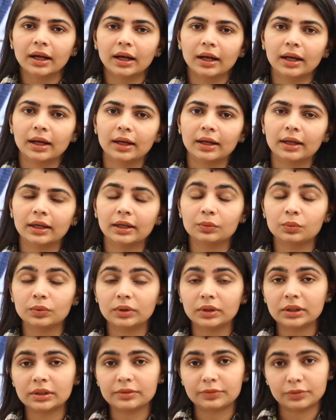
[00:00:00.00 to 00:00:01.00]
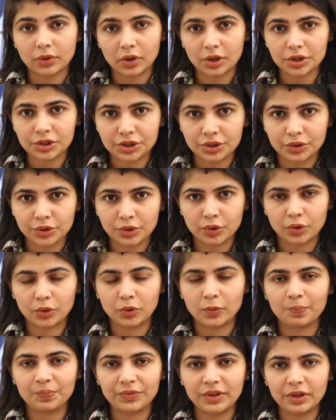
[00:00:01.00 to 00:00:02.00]
A word of caution
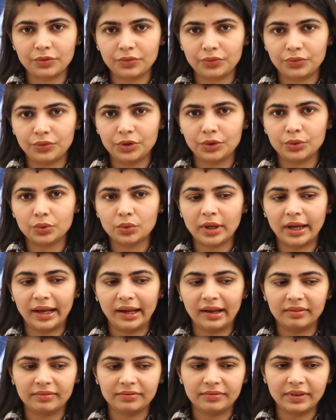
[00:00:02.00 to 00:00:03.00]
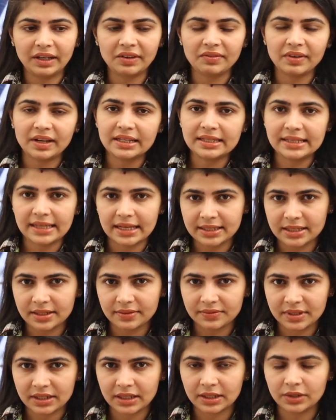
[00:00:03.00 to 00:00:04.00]
though, if you have very
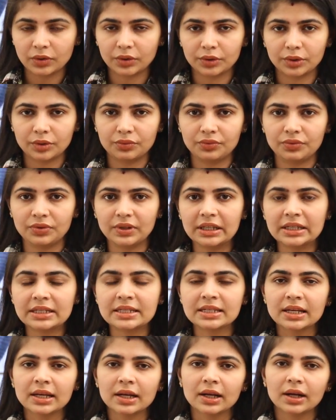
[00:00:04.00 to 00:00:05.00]
sensitive skin on your feet